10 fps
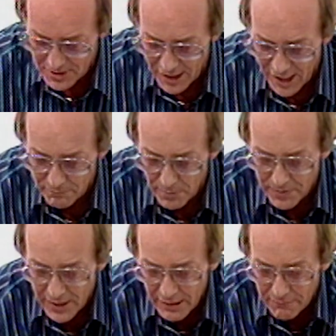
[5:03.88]
this script. I've
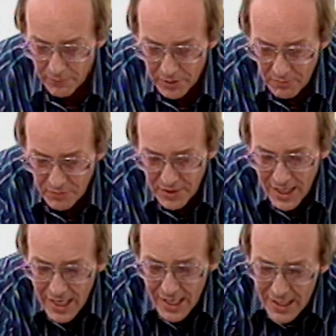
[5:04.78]
prepared for you yeah.
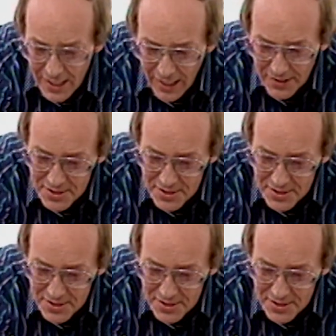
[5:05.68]
there and